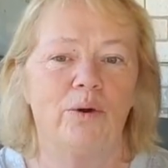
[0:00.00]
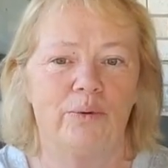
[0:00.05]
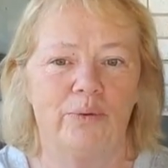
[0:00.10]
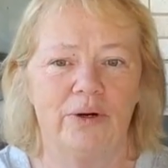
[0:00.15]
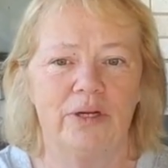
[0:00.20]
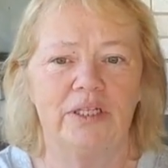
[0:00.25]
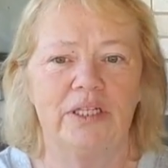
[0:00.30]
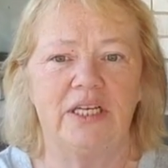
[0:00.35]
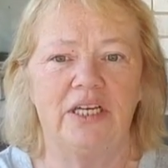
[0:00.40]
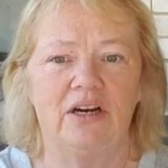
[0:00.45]
We
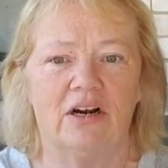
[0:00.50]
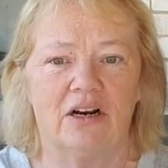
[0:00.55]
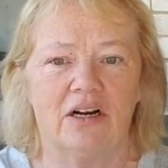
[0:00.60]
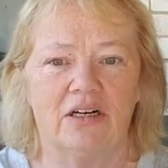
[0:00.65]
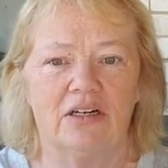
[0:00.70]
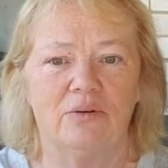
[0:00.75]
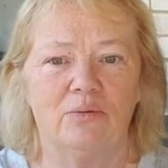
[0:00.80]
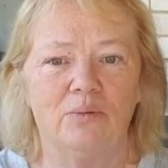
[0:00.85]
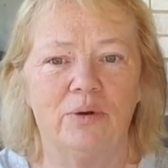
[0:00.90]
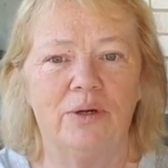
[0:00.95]
really are.
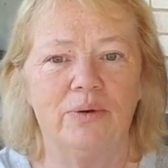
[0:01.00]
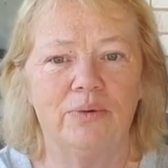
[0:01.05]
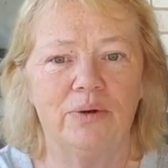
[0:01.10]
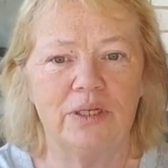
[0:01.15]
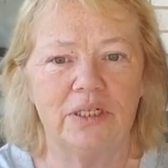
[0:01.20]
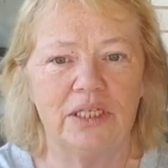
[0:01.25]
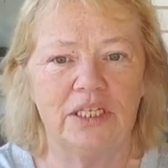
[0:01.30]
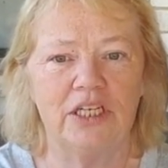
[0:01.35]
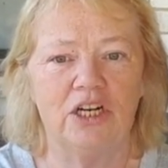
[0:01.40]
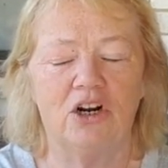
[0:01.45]
We
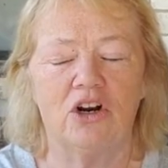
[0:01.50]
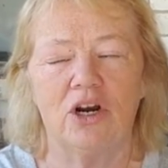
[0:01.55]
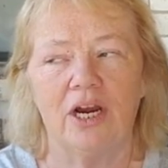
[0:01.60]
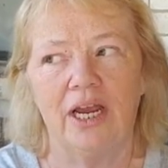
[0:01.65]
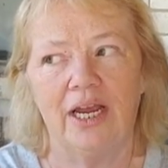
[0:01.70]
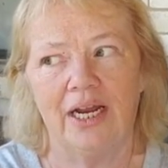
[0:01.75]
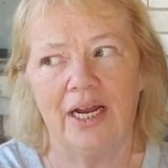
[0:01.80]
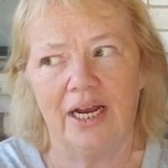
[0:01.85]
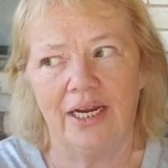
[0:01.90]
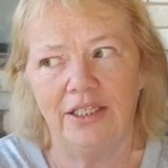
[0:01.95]
really are.
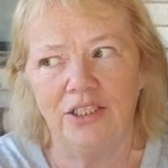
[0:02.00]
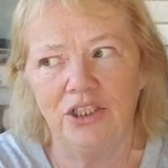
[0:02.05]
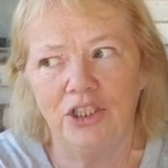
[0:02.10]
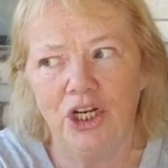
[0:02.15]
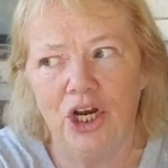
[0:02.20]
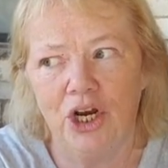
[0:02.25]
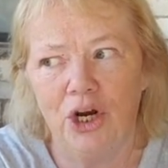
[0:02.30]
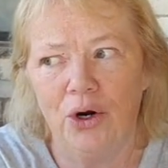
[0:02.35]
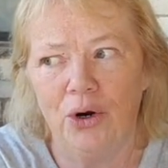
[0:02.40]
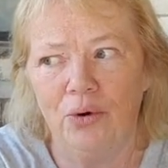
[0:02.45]
And I
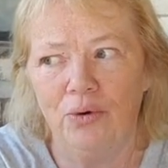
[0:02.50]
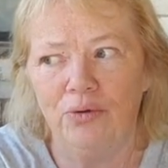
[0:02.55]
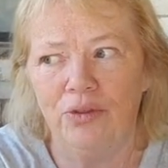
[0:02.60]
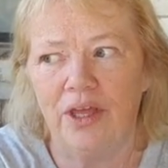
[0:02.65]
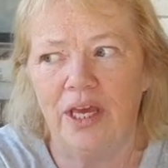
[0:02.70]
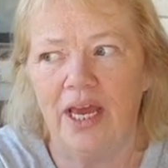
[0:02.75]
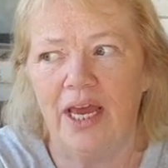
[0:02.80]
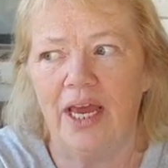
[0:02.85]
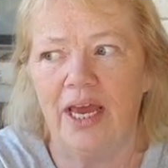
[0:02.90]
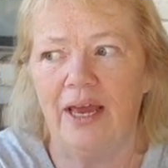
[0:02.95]
know
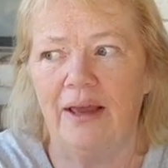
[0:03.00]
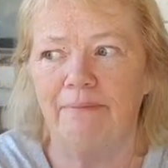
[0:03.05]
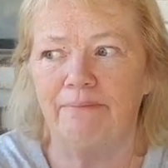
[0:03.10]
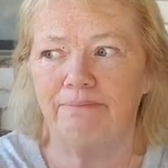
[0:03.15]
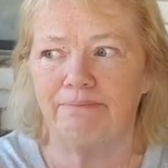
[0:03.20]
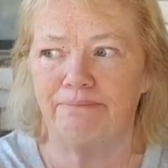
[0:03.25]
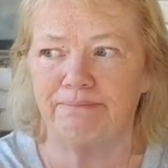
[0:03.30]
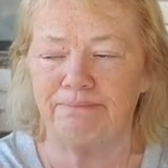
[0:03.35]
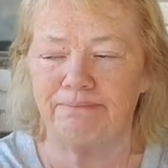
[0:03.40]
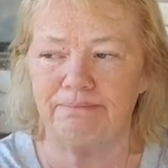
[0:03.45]
that
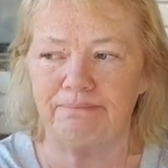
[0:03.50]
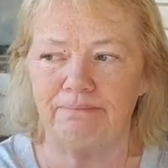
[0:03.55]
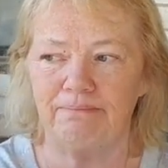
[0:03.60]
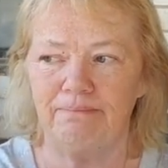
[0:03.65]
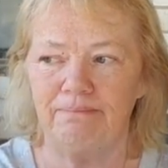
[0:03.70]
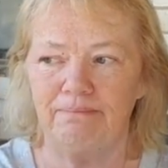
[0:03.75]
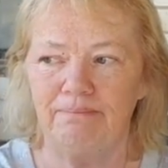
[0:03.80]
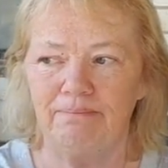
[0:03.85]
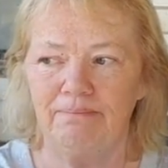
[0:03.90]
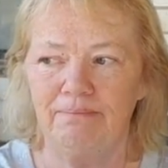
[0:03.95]

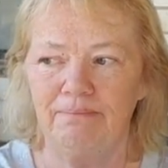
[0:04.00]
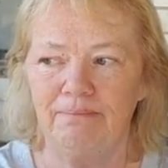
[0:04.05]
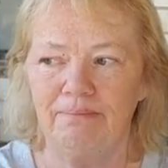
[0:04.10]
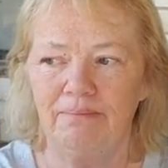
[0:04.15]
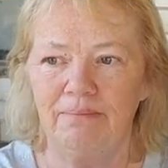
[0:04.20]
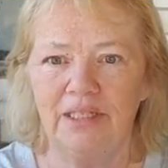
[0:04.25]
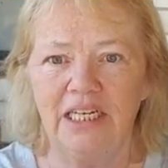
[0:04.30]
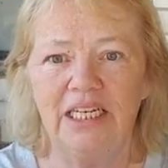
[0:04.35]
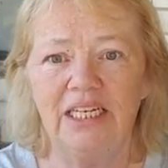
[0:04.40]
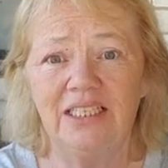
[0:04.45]

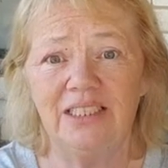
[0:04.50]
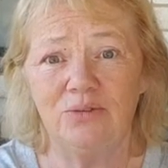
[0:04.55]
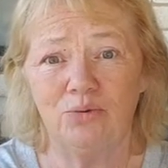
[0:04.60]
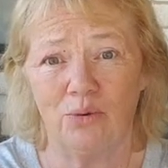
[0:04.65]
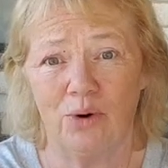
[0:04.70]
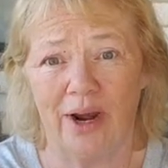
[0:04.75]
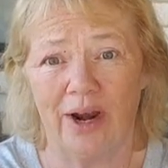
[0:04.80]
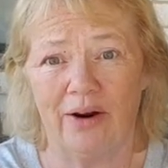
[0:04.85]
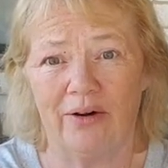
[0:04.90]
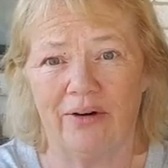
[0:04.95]
it's
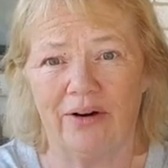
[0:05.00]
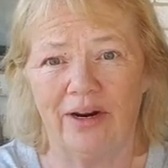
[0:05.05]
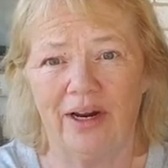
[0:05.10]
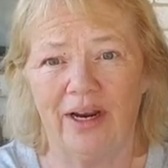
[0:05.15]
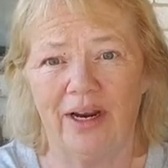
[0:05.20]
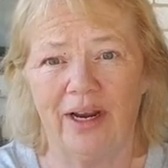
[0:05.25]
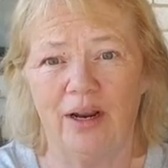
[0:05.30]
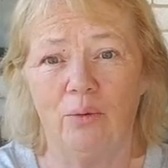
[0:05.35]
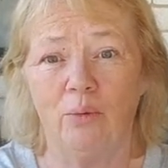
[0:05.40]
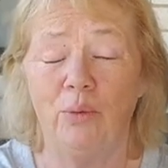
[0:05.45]
rare.
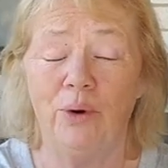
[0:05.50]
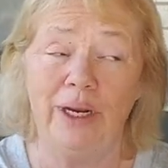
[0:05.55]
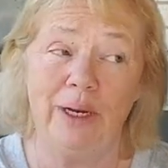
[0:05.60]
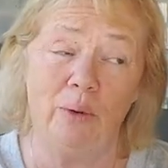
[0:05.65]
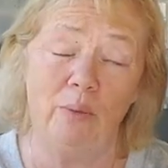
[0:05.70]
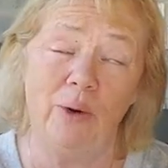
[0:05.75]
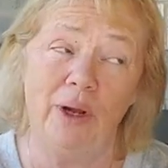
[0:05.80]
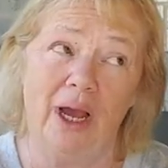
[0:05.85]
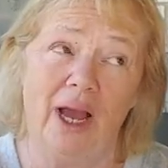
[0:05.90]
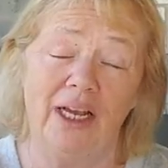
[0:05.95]
And we
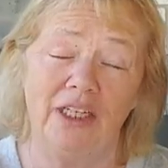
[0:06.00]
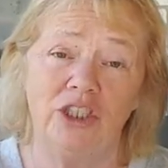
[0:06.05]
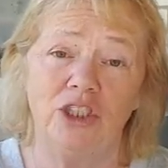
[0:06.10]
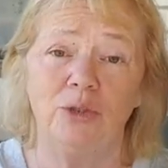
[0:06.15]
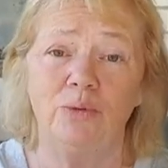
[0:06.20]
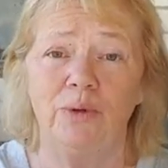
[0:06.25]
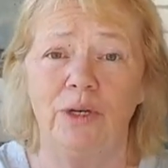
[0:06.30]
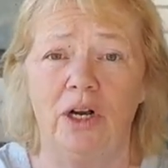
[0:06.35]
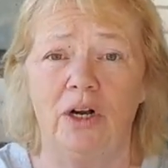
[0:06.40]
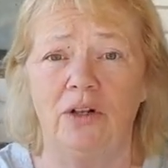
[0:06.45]

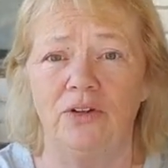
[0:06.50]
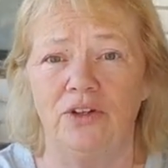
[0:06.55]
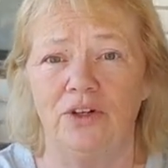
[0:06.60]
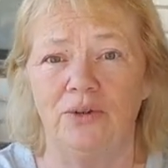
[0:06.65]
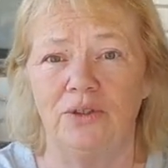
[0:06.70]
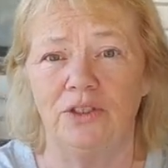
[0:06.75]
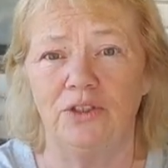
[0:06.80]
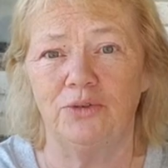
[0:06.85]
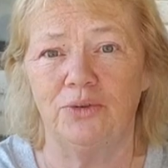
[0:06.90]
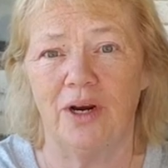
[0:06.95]
all
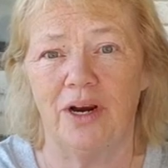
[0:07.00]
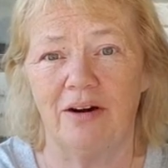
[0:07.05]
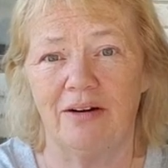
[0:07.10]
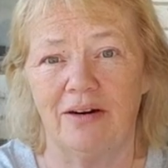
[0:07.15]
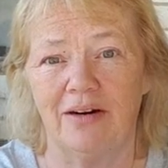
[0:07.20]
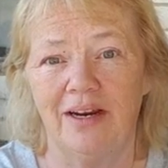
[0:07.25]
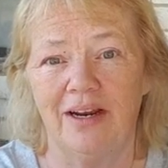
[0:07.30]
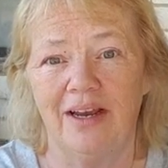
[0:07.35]
know it's rare.